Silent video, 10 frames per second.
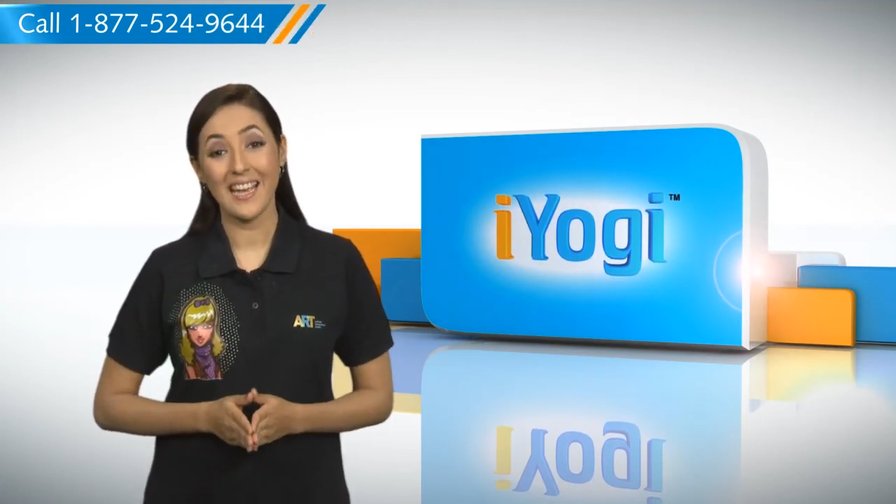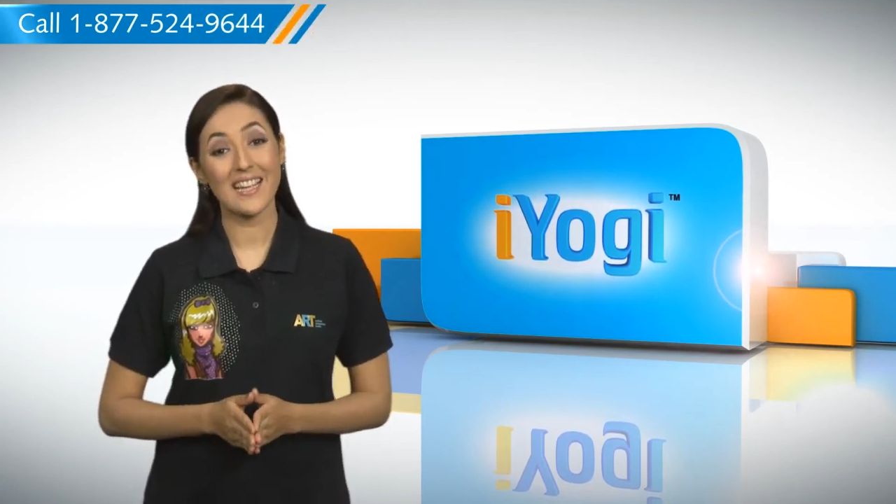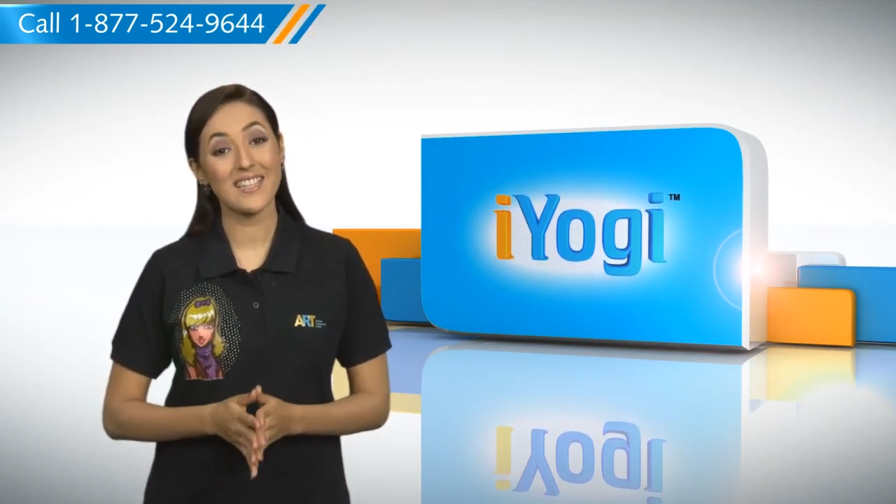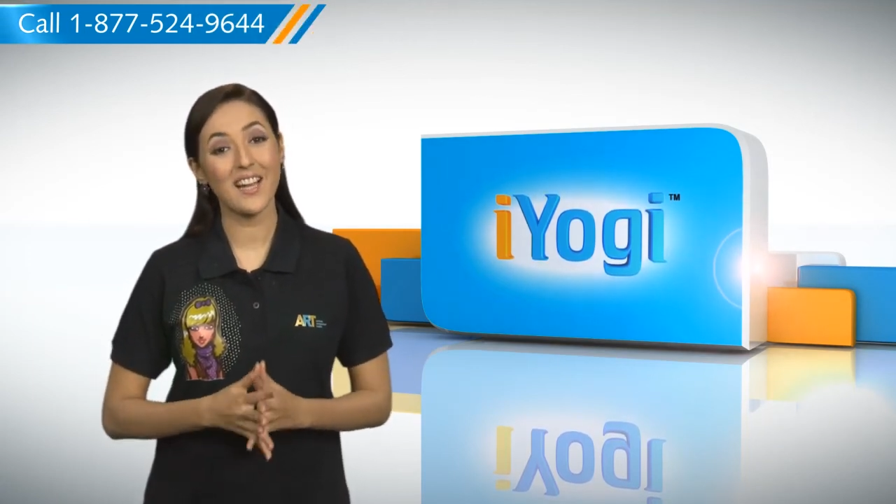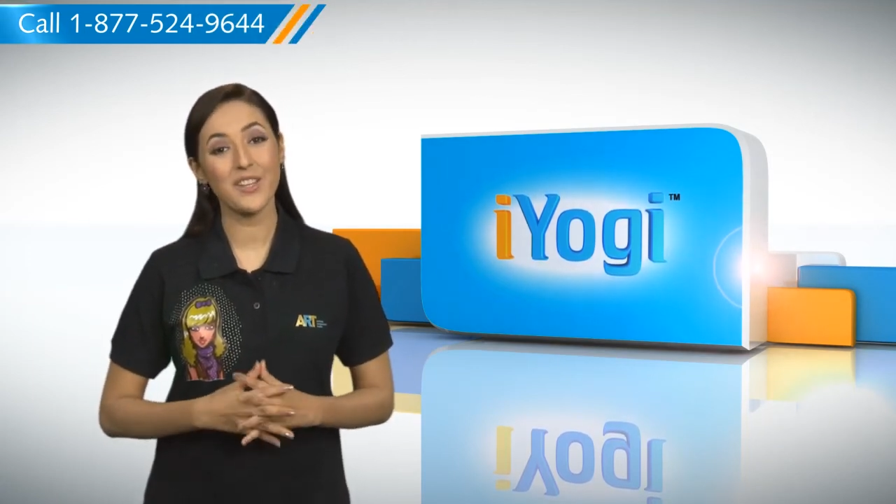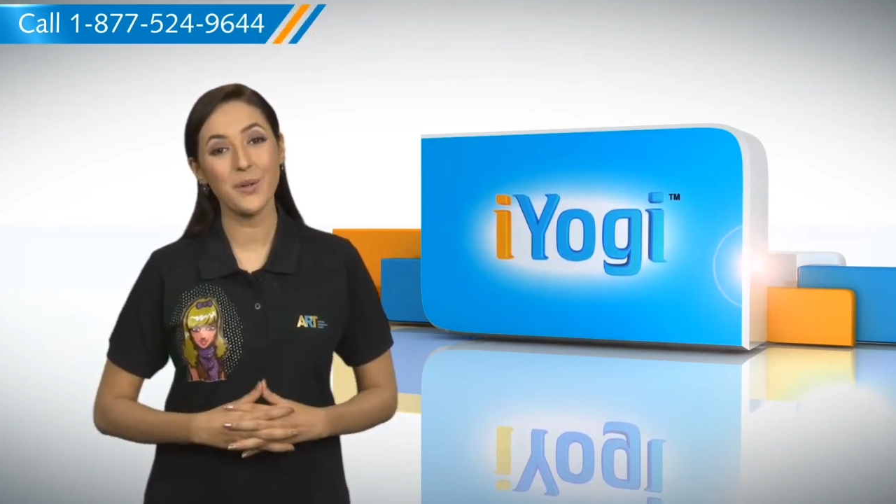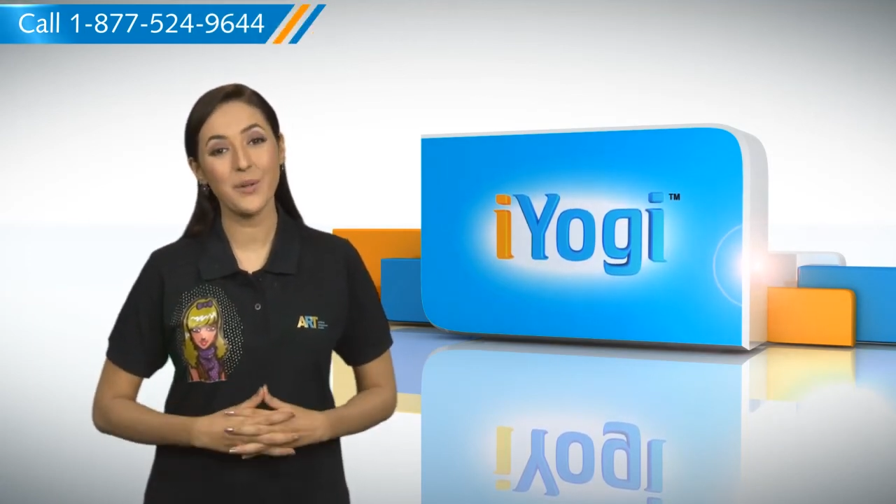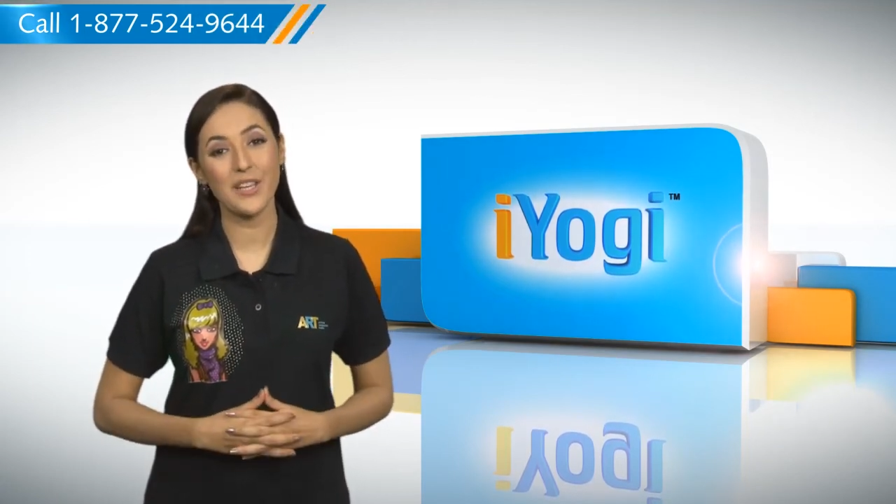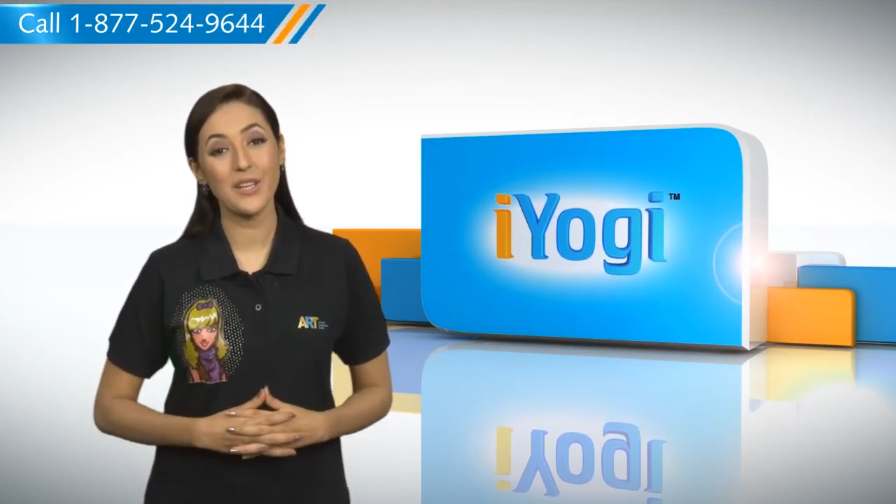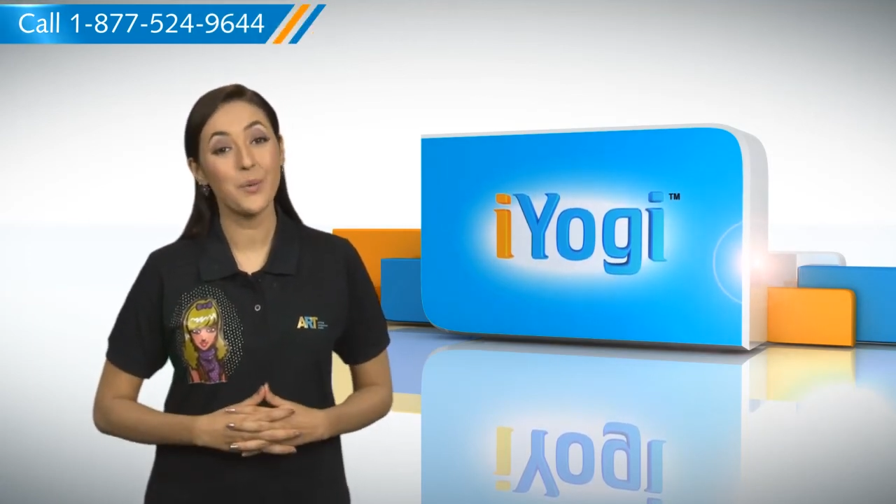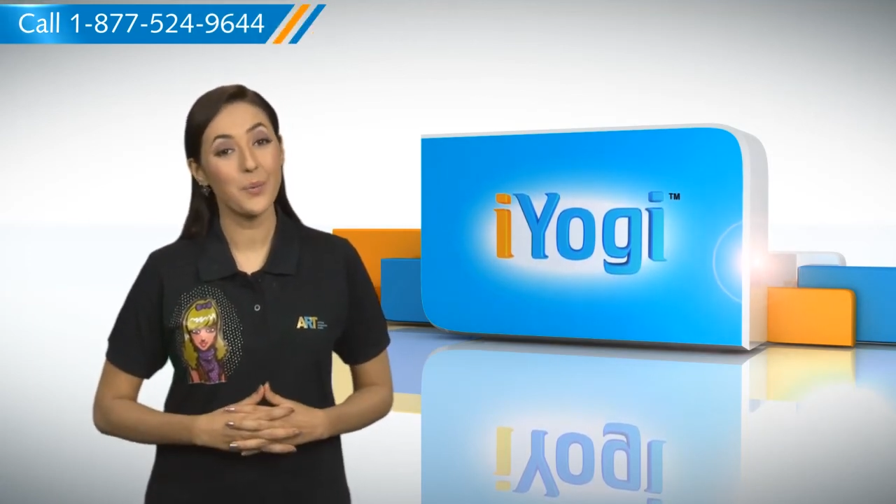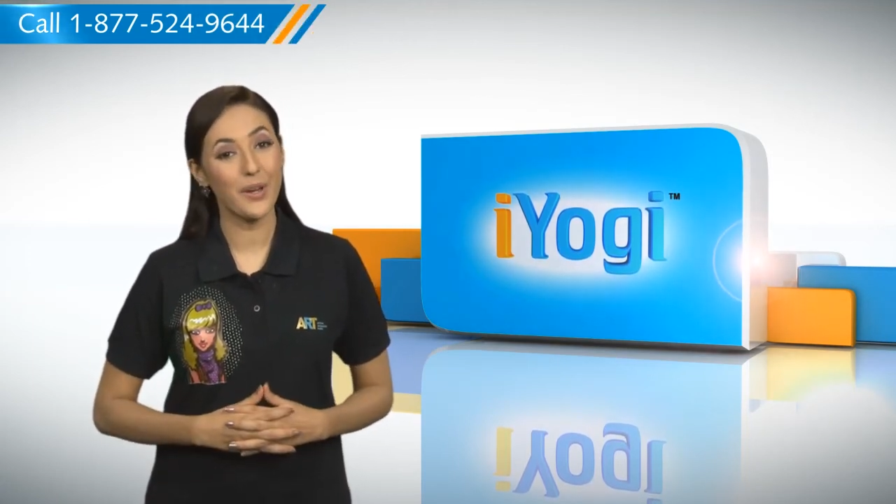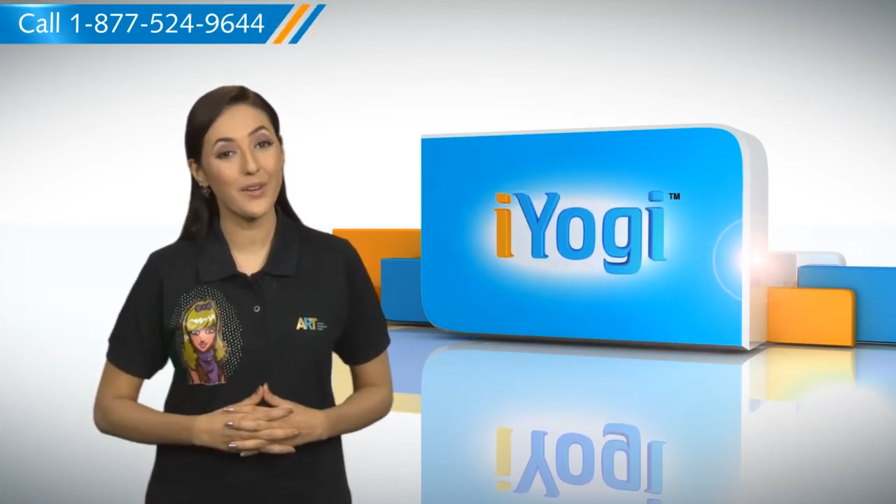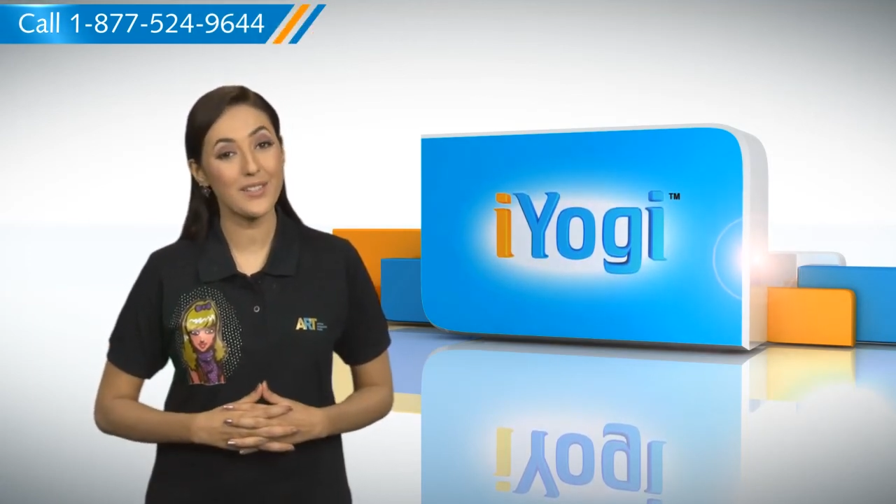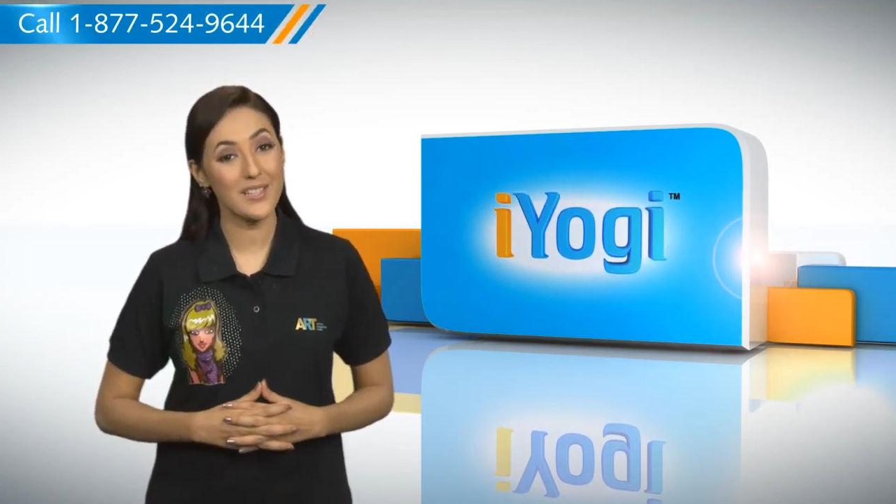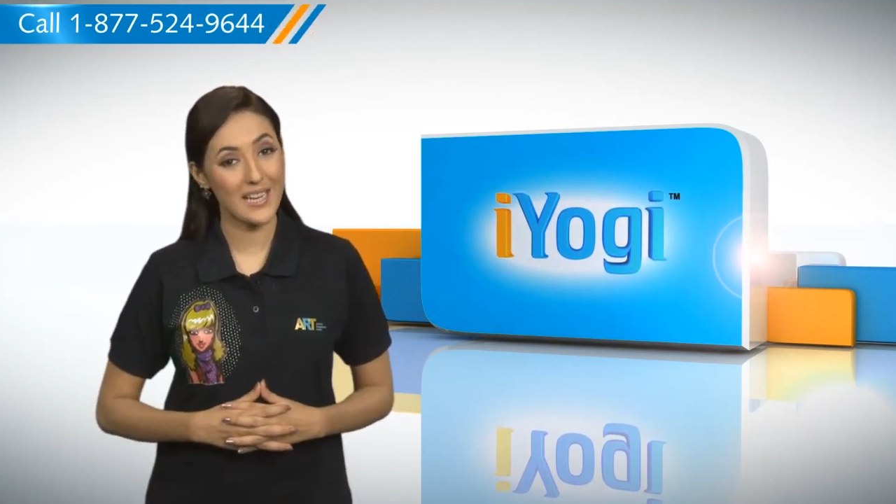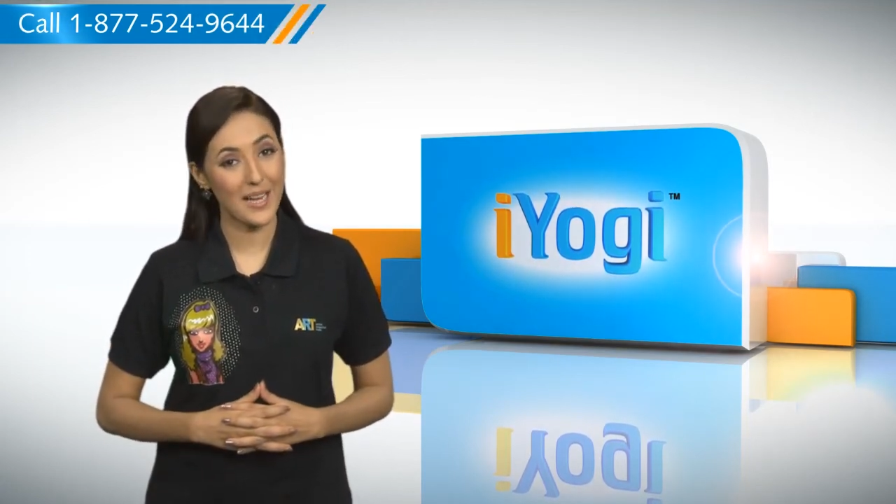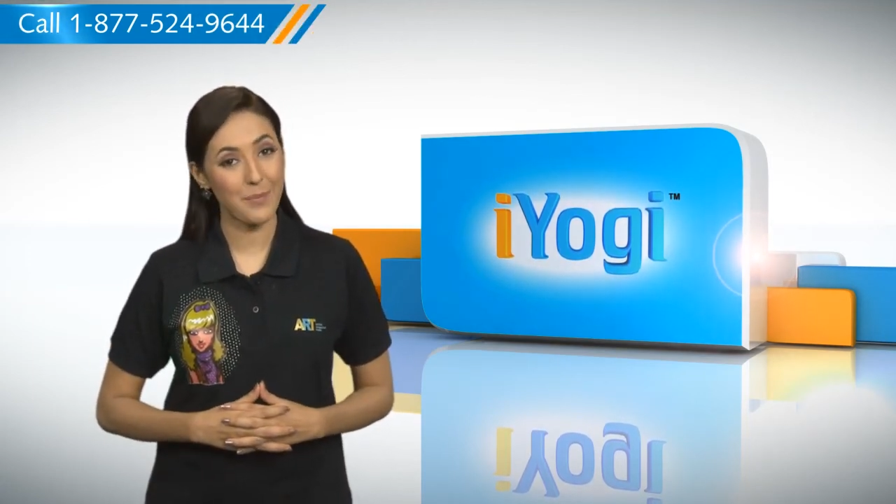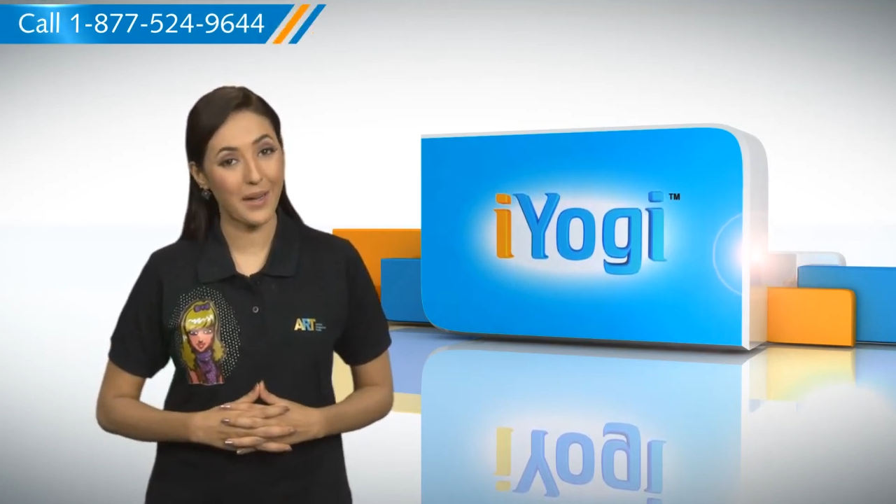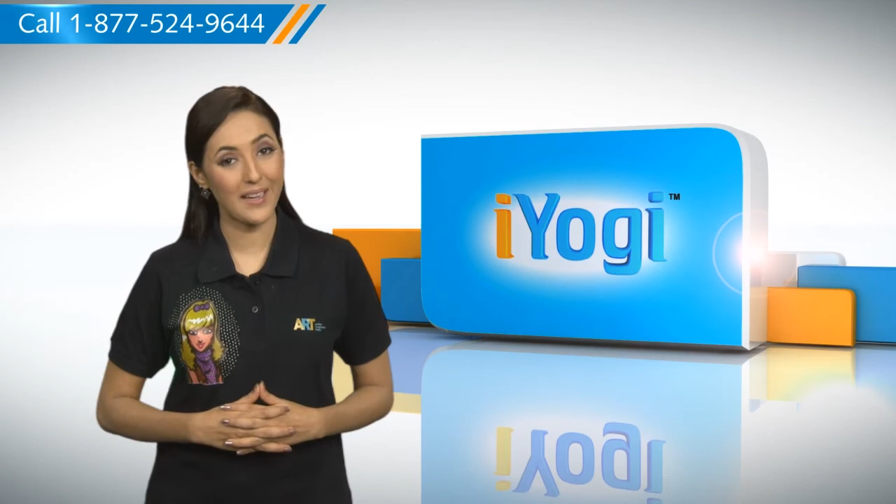At iYogi, we're on
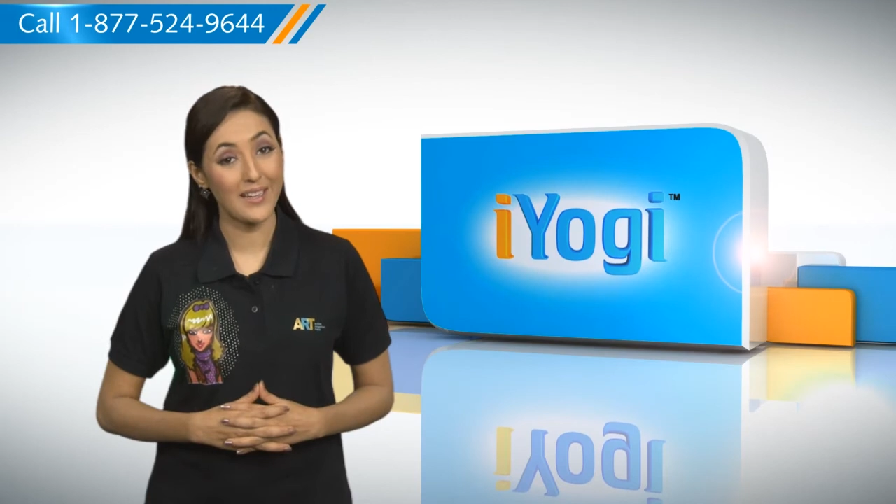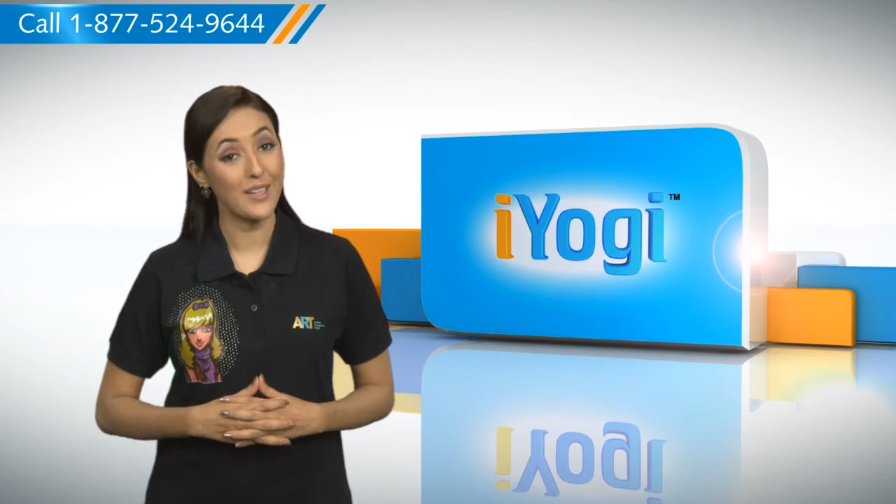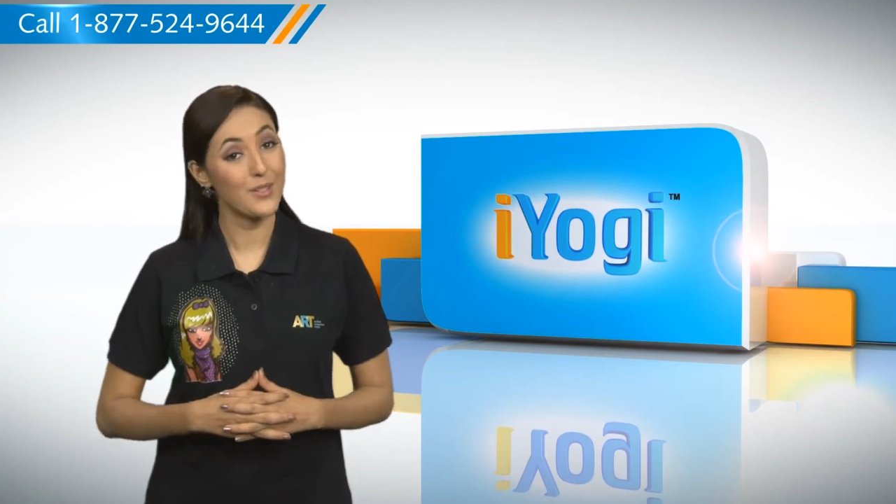standby